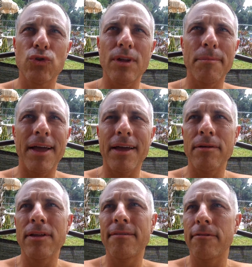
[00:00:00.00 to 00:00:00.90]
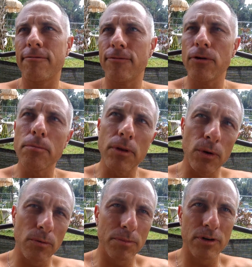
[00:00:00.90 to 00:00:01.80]
I mean, I didn't have a
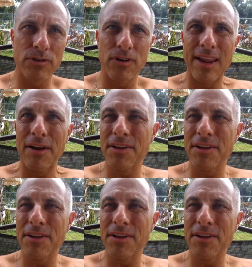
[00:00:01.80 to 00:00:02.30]
full-blown personality